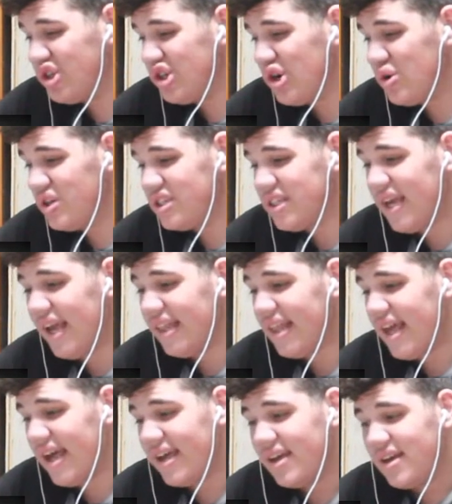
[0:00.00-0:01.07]
so, he's saying
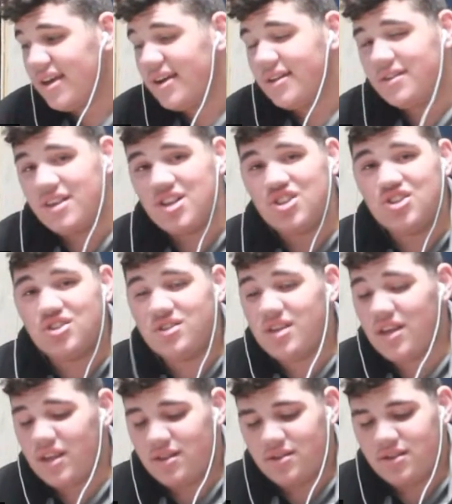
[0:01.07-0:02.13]
that they,
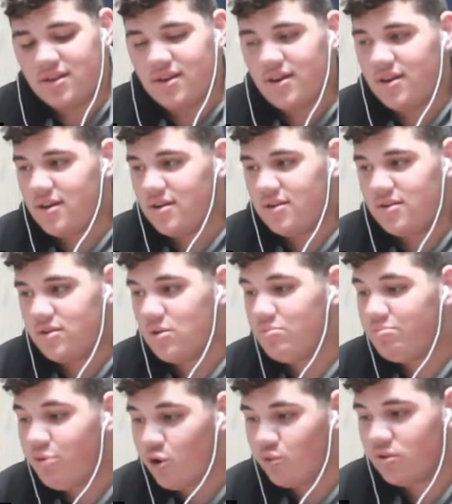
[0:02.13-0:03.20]
they, the, the
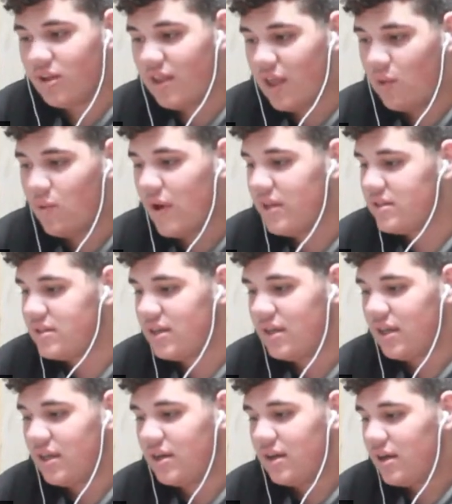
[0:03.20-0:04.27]
boat that they
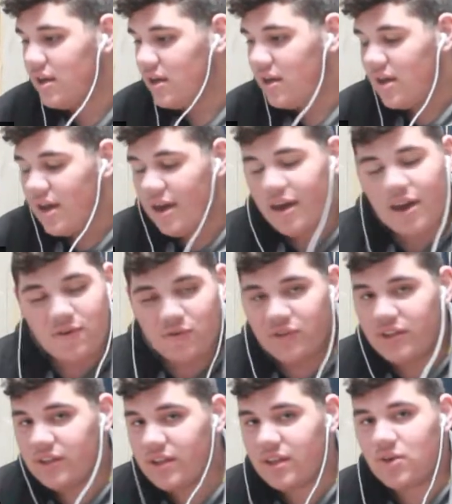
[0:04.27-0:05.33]
rented,
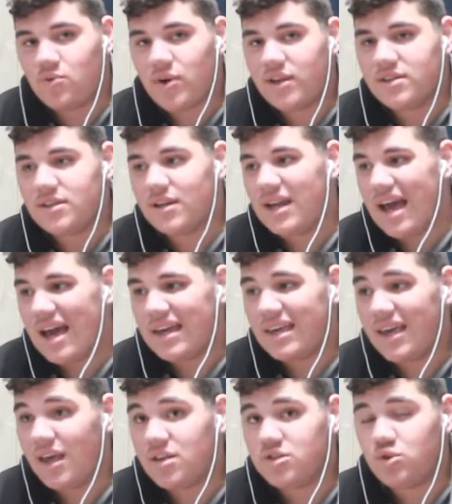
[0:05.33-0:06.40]
everything that they rented got
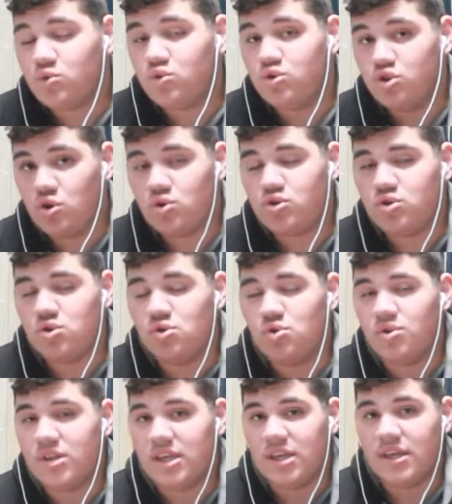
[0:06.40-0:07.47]
canceled due
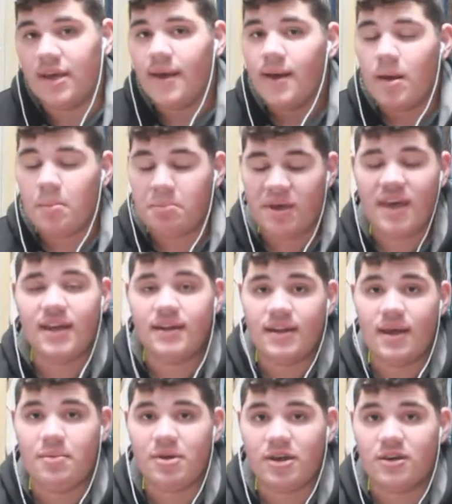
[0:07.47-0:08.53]
to the
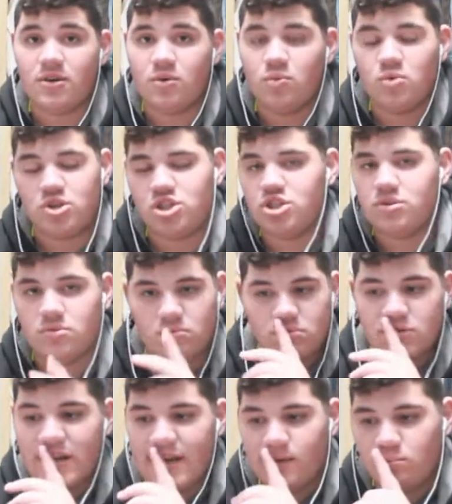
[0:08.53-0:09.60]
pandemic, which
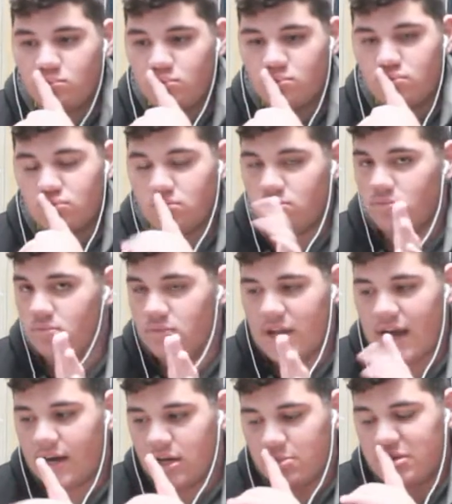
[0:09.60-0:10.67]
name,
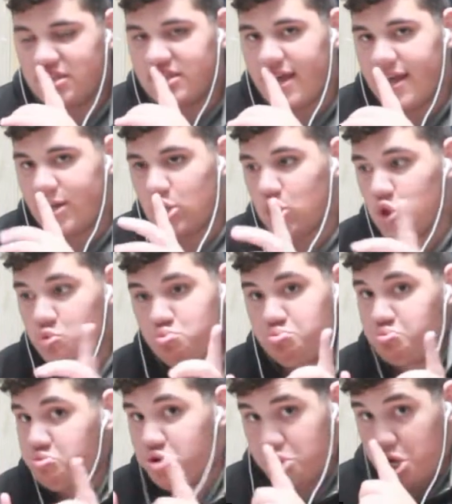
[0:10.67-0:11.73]
not gonna be said.
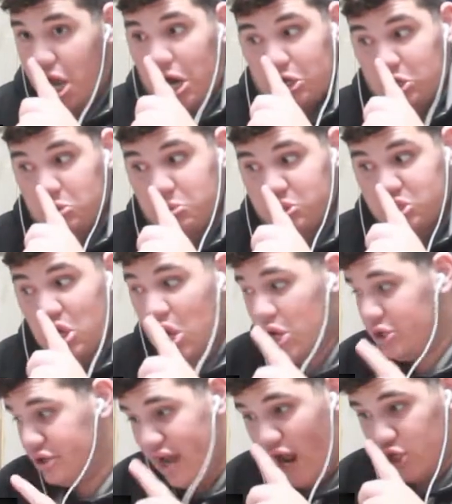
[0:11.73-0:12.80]
Not gonna be
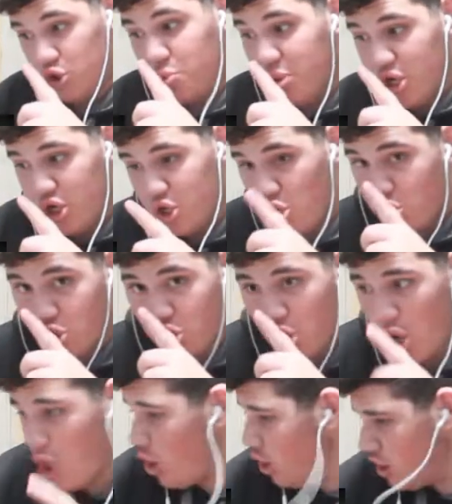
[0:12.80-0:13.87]
said, not to be, no, no,
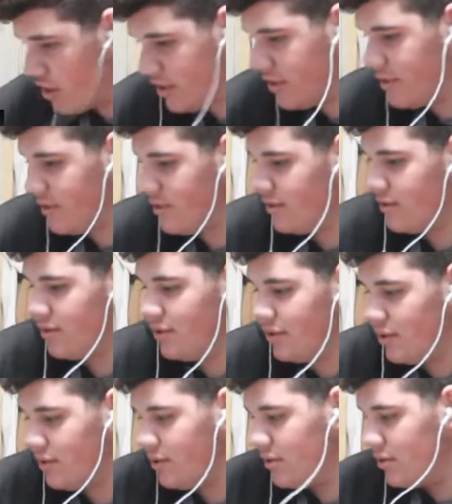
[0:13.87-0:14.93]
no.
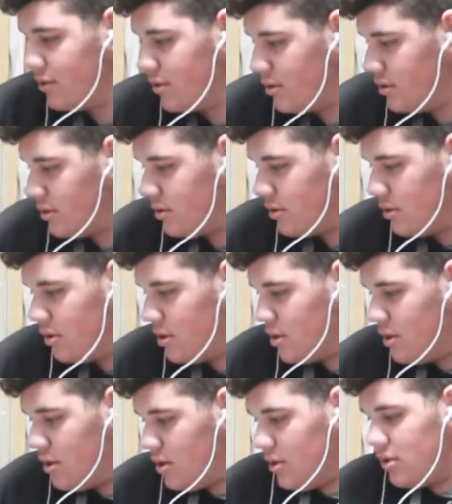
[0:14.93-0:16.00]
Guys, but I just